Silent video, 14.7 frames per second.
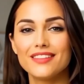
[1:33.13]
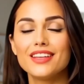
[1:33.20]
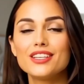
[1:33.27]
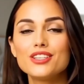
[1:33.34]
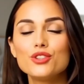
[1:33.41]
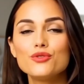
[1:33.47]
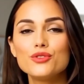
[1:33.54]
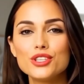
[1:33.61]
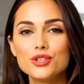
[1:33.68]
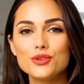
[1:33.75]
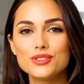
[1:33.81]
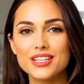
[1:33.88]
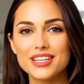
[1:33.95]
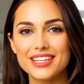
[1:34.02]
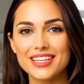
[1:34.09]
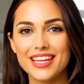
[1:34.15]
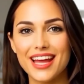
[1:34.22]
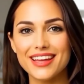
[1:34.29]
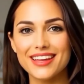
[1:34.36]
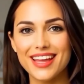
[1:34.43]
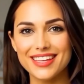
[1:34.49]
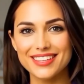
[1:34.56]
then you reuse it
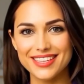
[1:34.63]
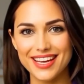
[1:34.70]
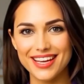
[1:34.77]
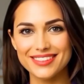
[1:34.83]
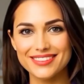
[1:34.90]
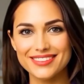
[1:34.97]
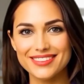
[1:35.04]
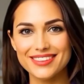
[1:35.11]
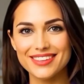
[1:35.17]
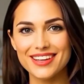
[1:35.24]
again and again.